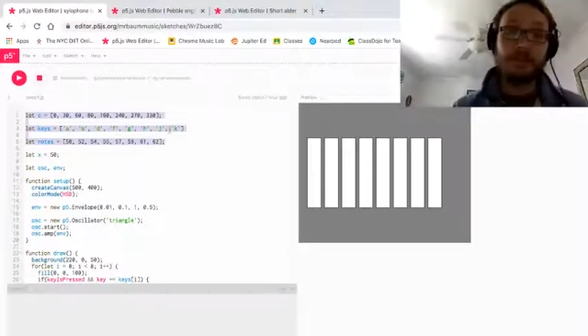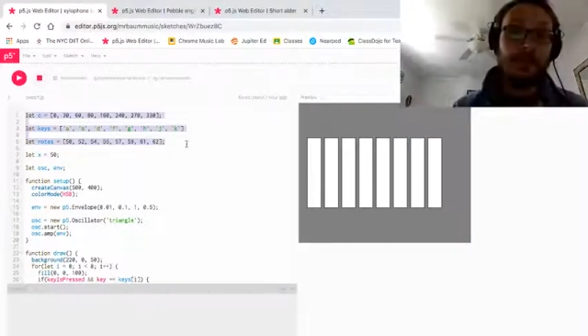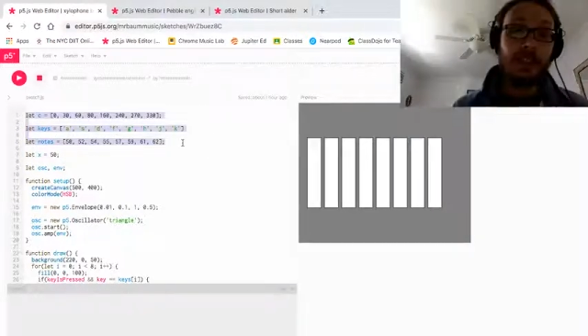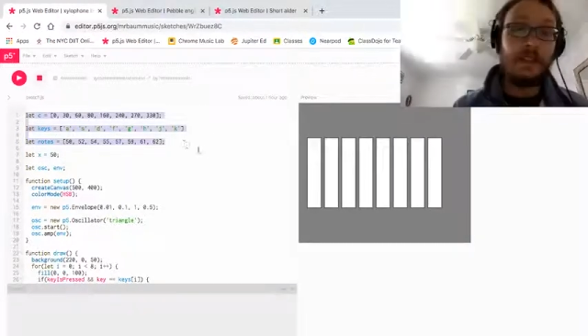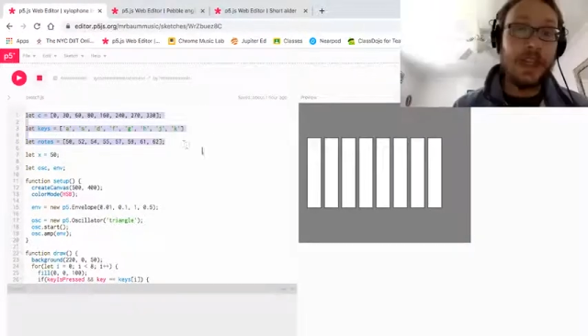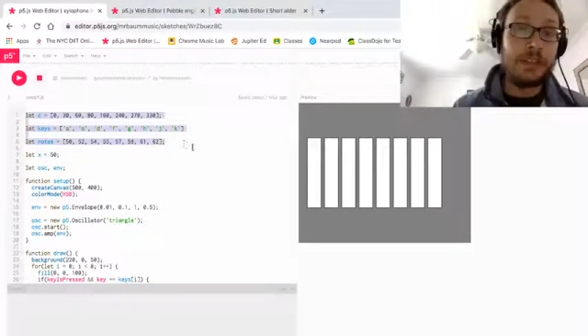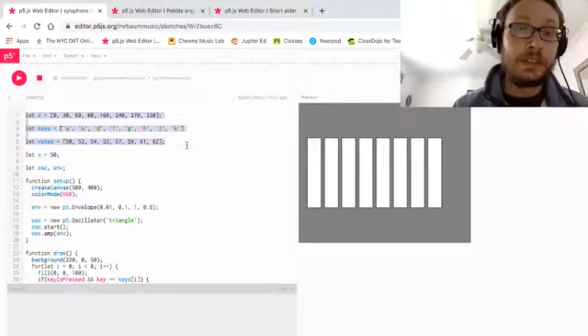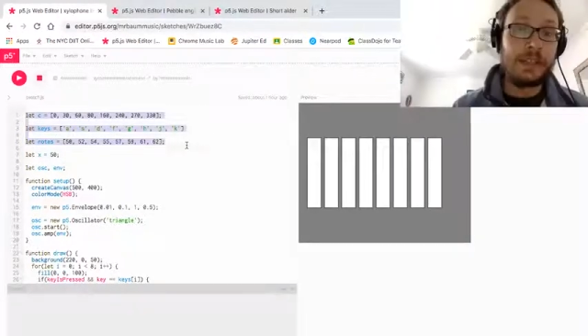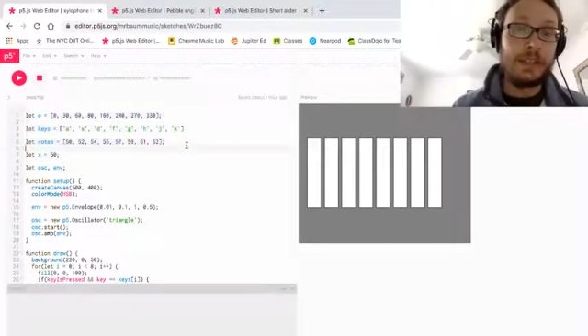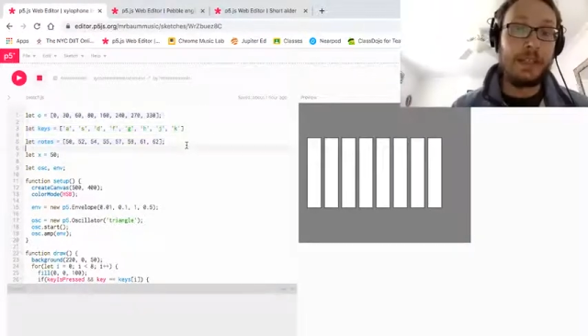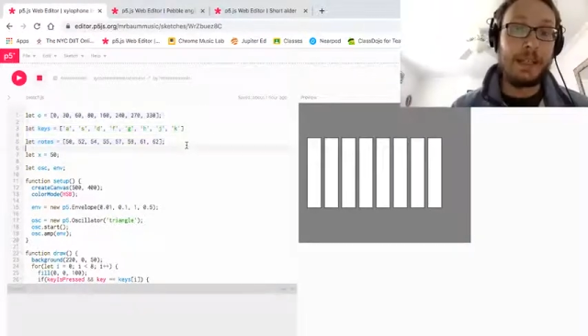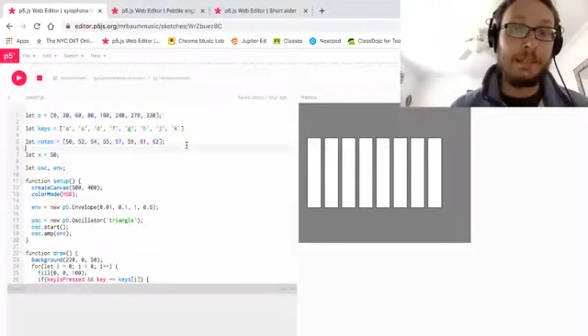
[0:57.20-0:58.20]
values
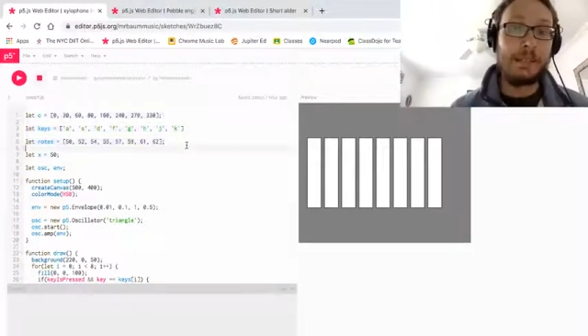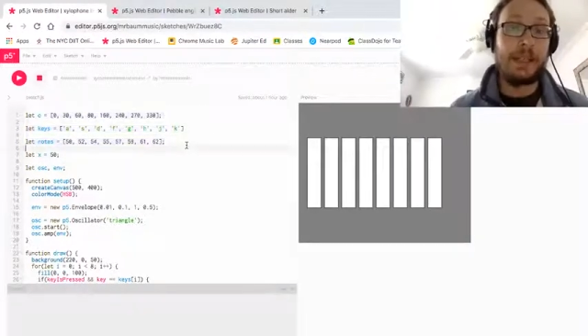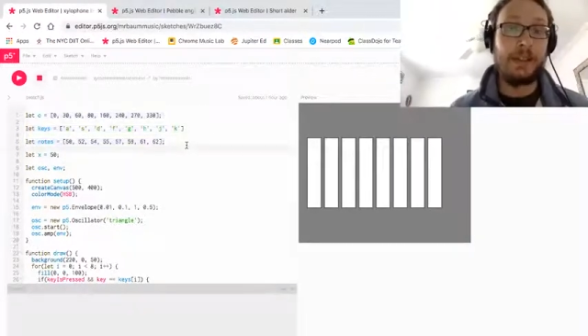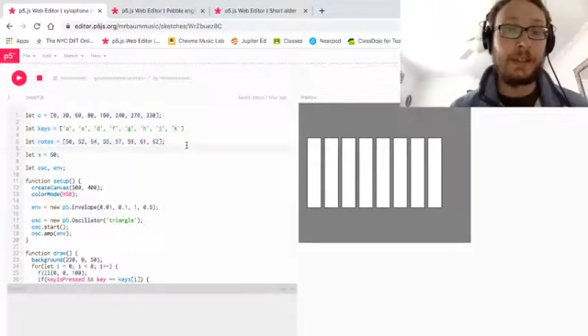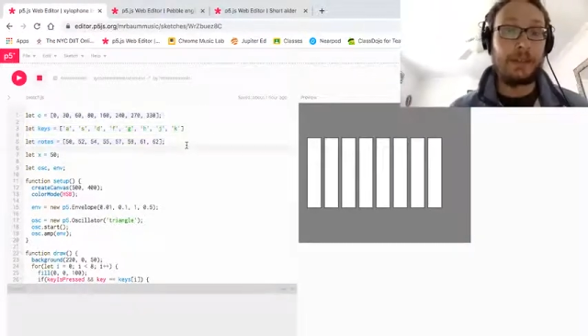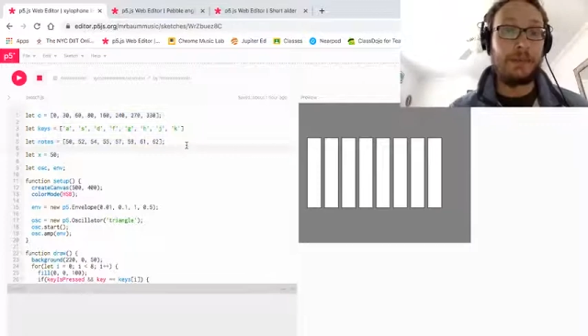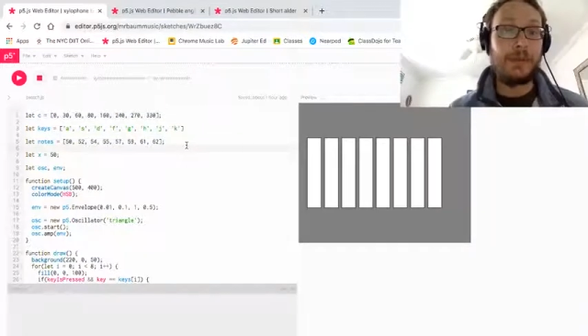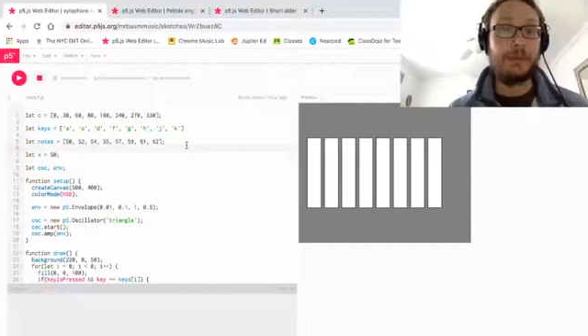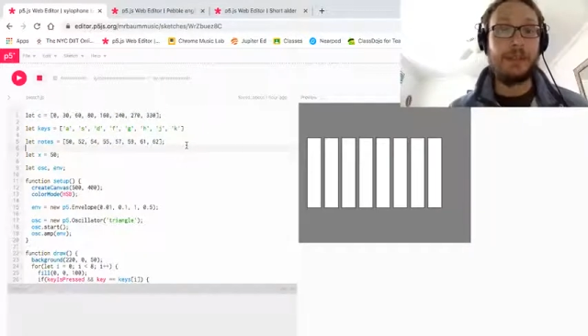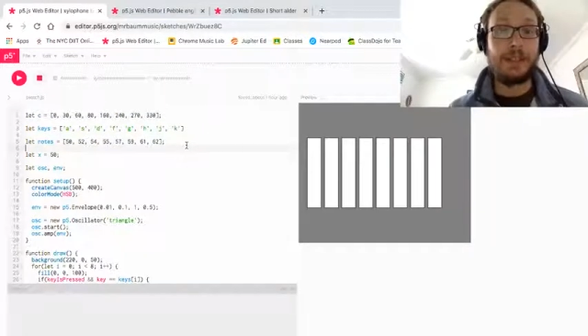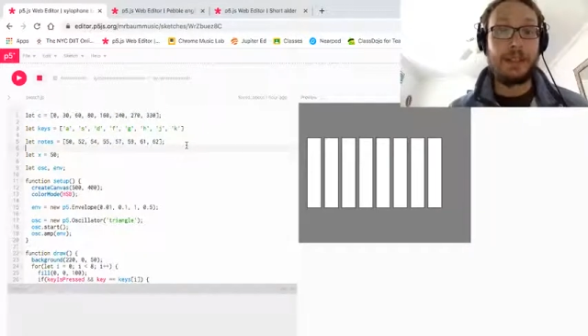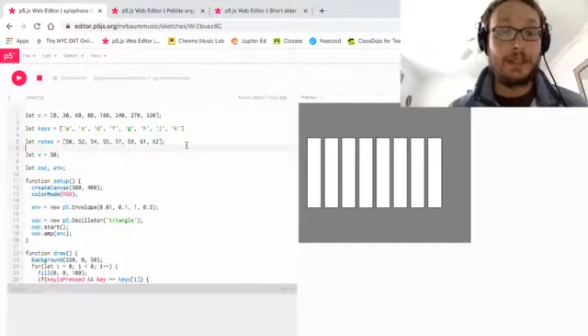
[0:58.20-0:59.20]
in them that are going to
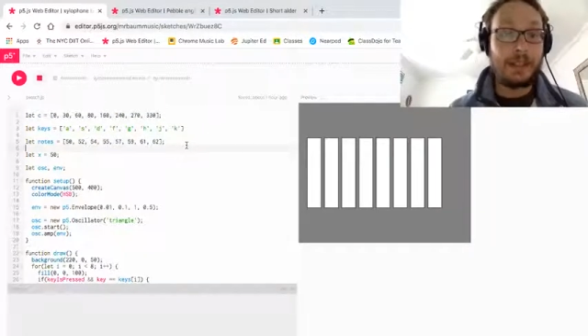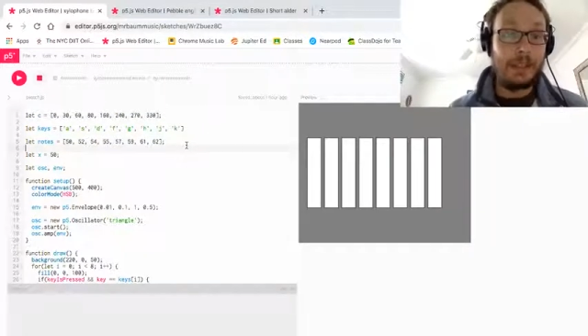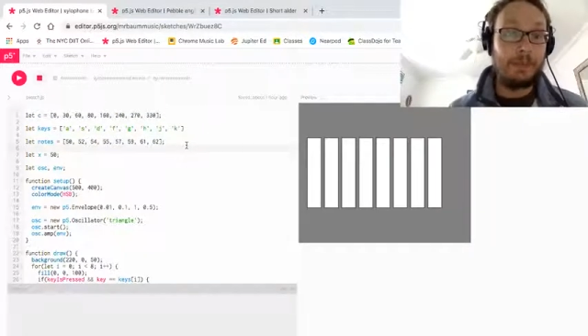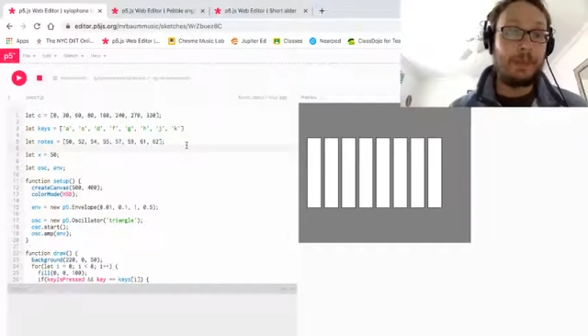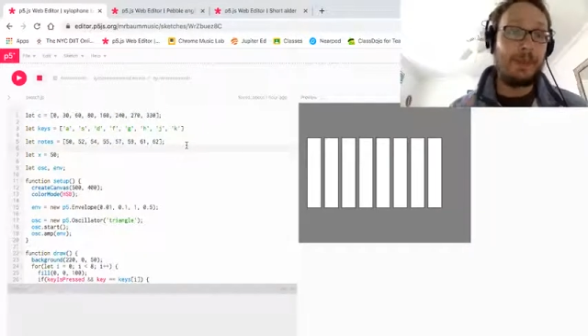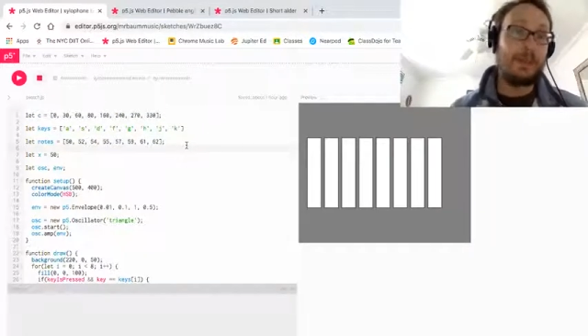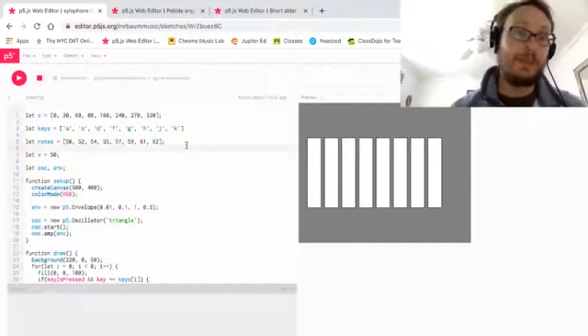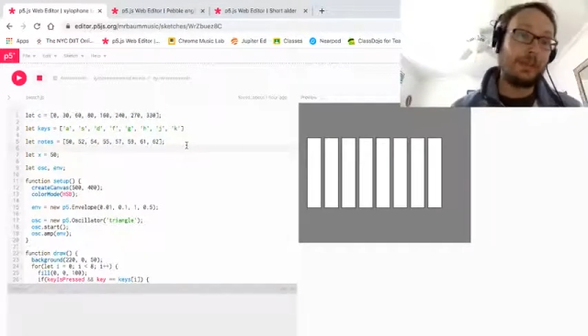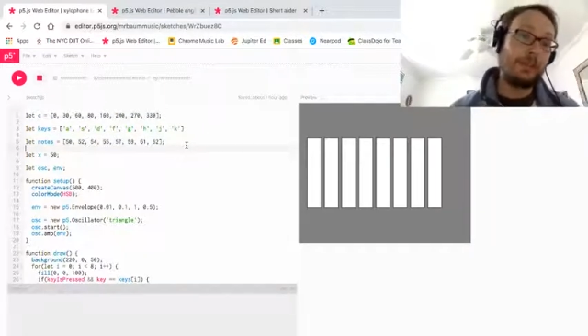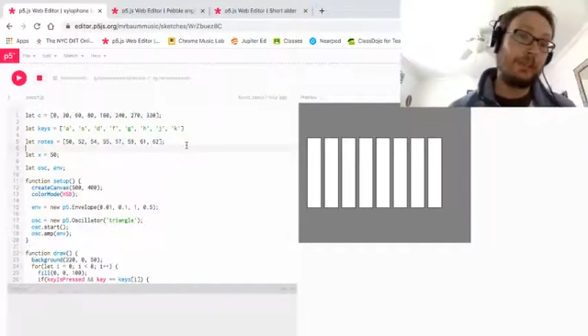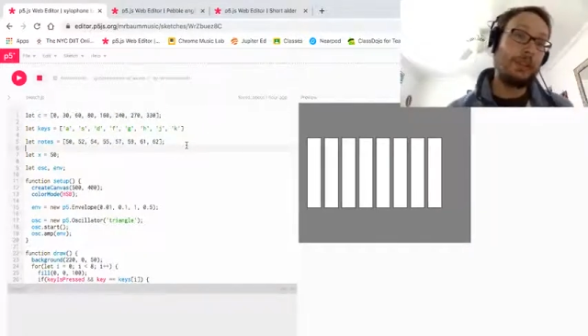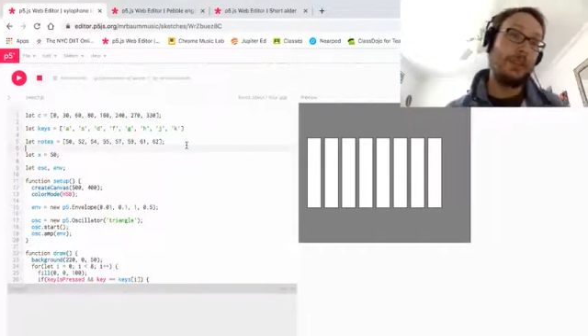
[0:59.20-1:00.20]
represent our key press or
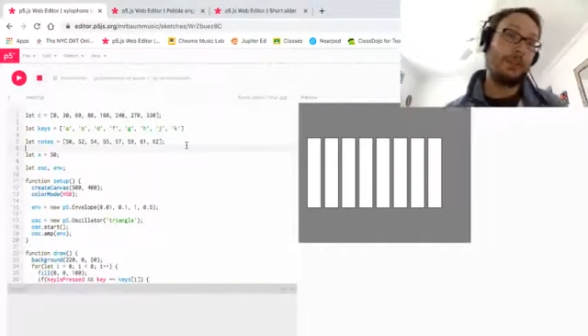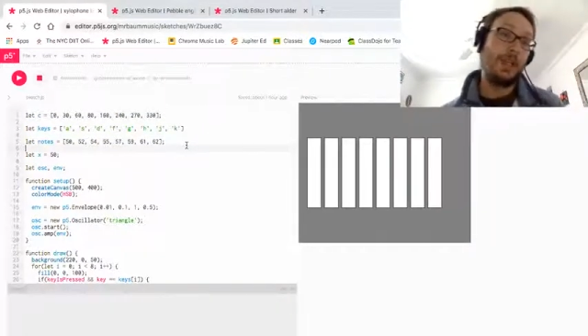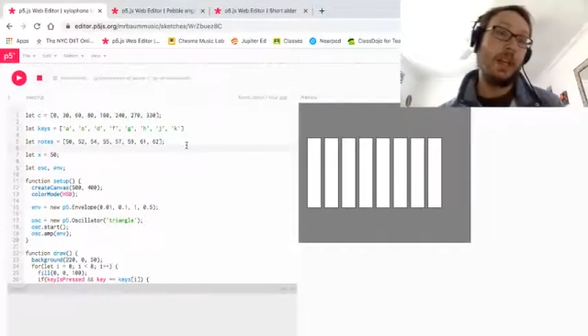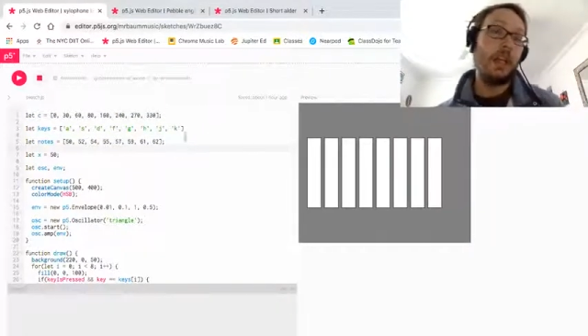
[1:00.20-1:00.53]
our note